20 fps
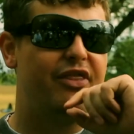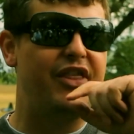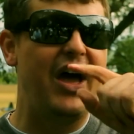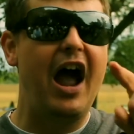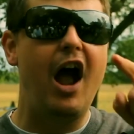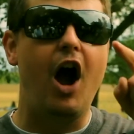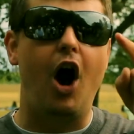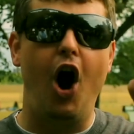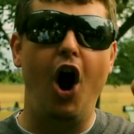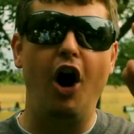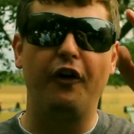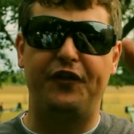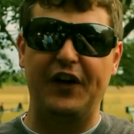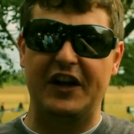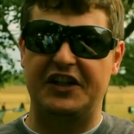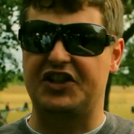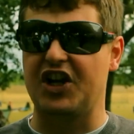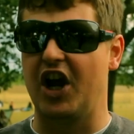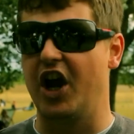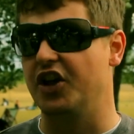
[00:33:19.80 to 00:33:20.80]
their
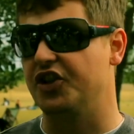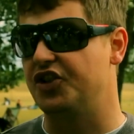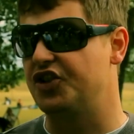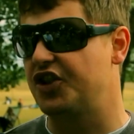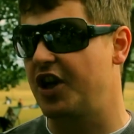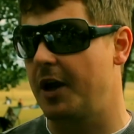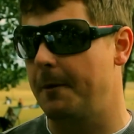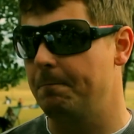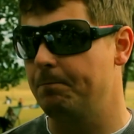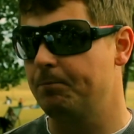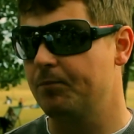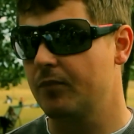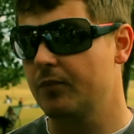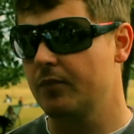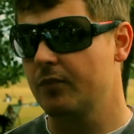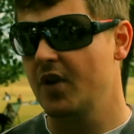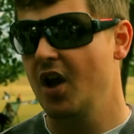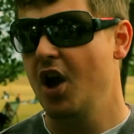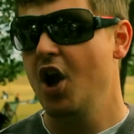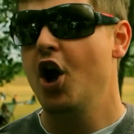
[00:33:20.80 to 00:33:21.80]
offices.
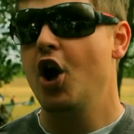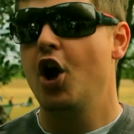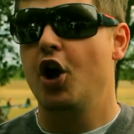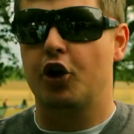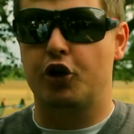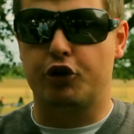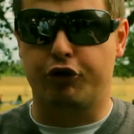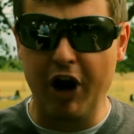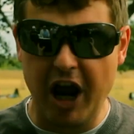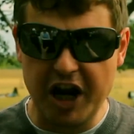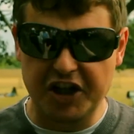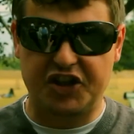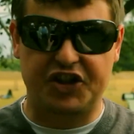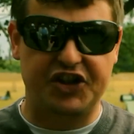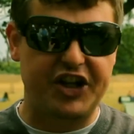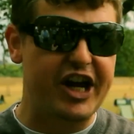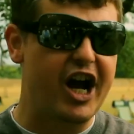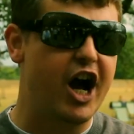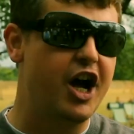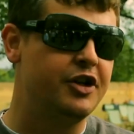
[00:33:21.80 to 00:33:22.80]

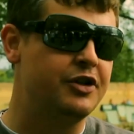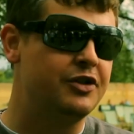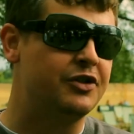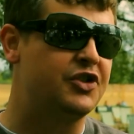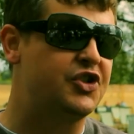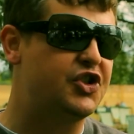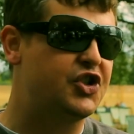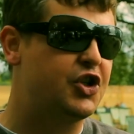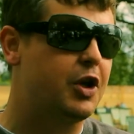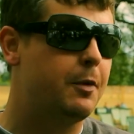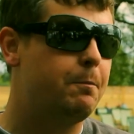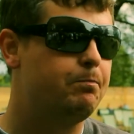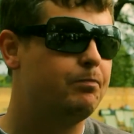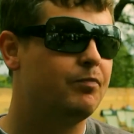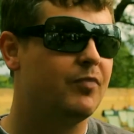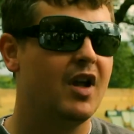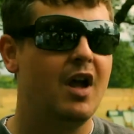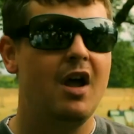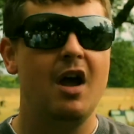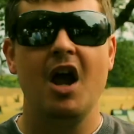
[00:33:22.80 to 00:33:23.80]
Christians,
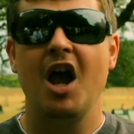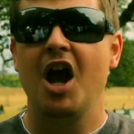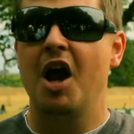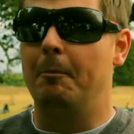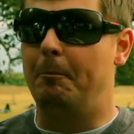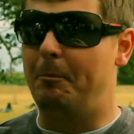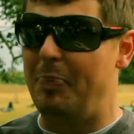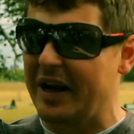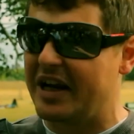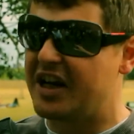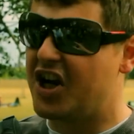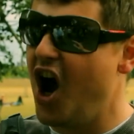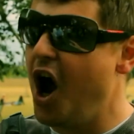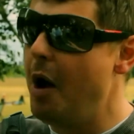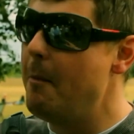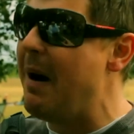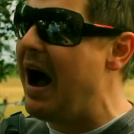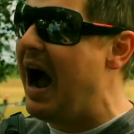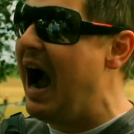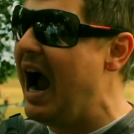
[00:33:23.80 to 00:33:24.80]

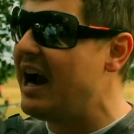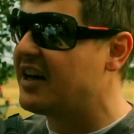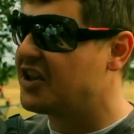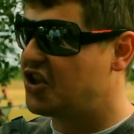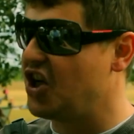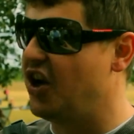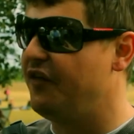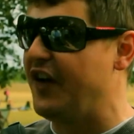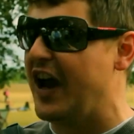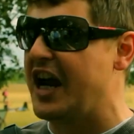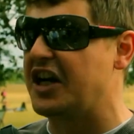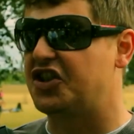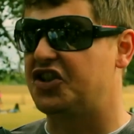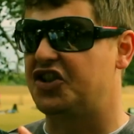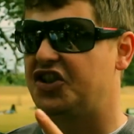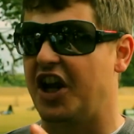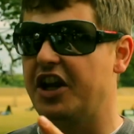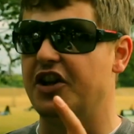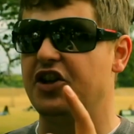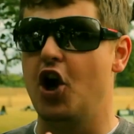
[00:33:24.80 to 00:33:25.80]
become
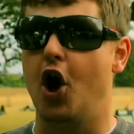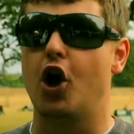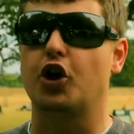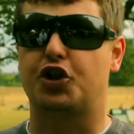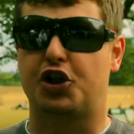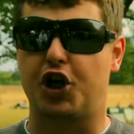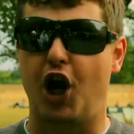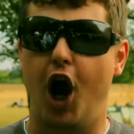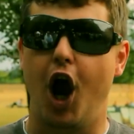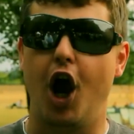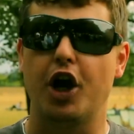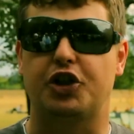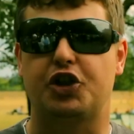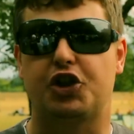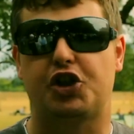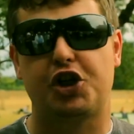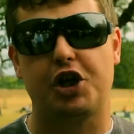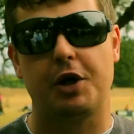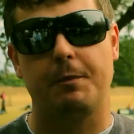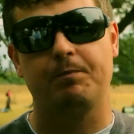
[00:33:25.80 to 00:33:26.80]
activists in your
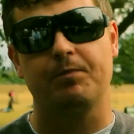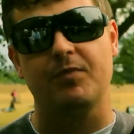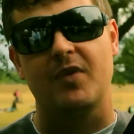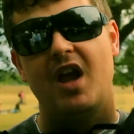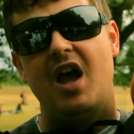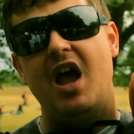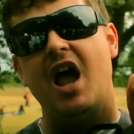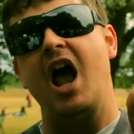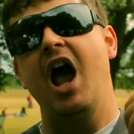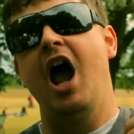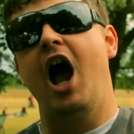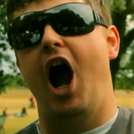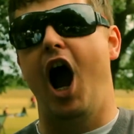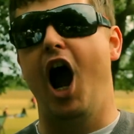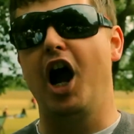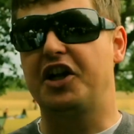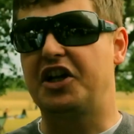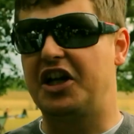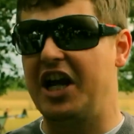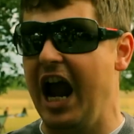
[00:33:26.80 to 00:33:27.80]
church
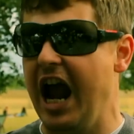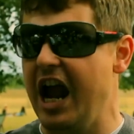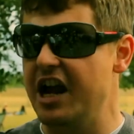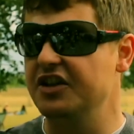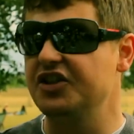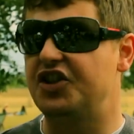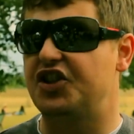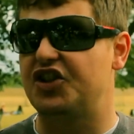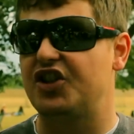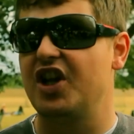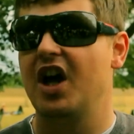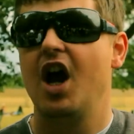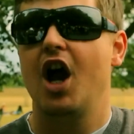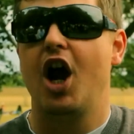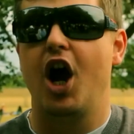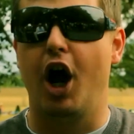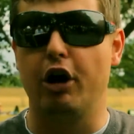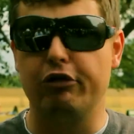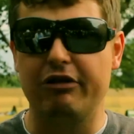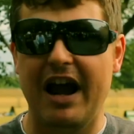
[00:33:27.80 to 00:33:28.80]
against
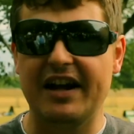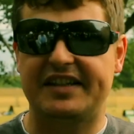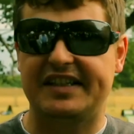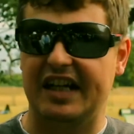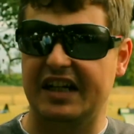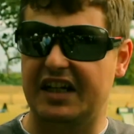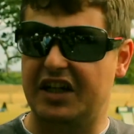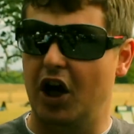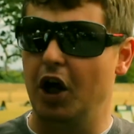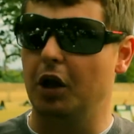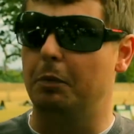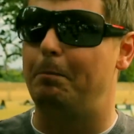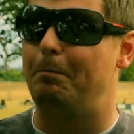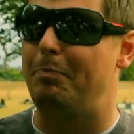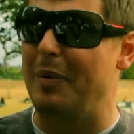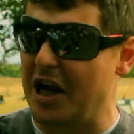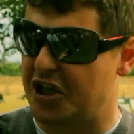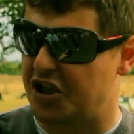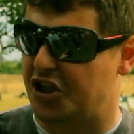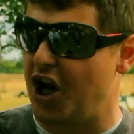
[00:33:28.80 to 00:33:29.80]
heretical
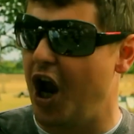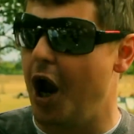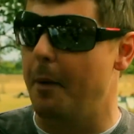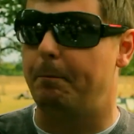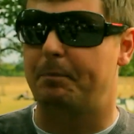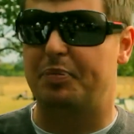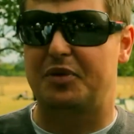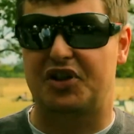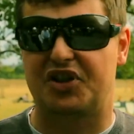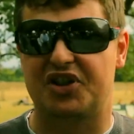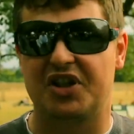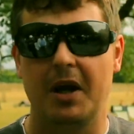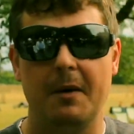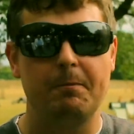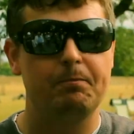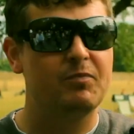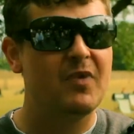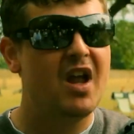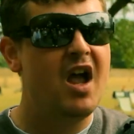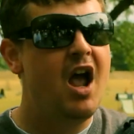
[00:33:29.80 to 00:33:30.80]
bishops
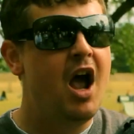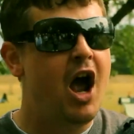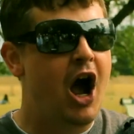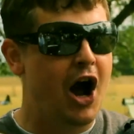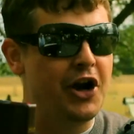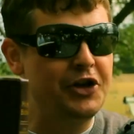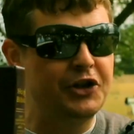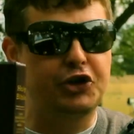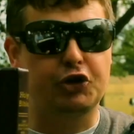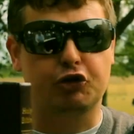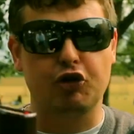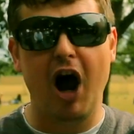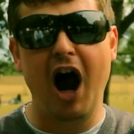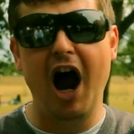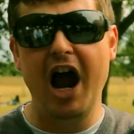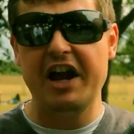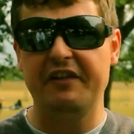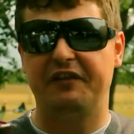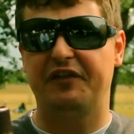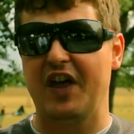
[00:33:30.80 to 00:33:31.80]
and
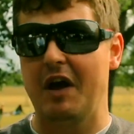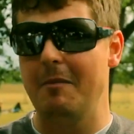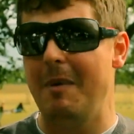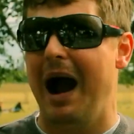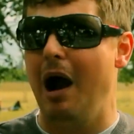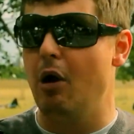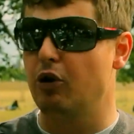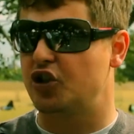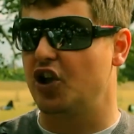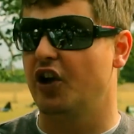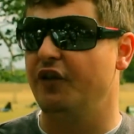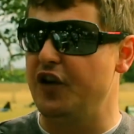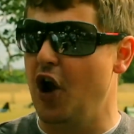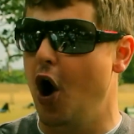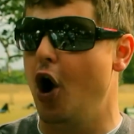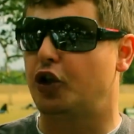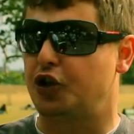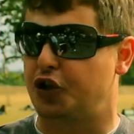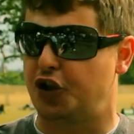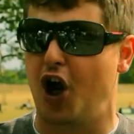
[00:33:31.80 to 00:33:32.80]
drive them out of
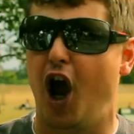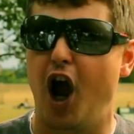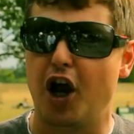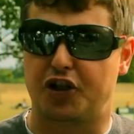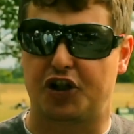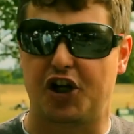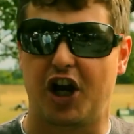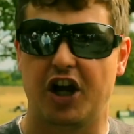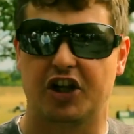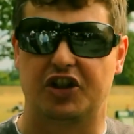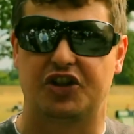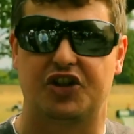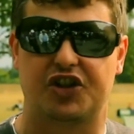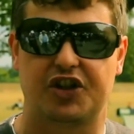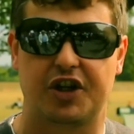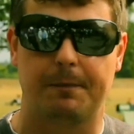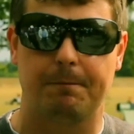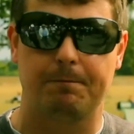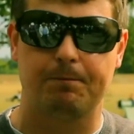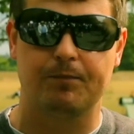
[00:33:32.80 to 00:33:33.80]
your
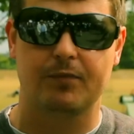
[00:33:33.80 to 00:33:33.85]
churches.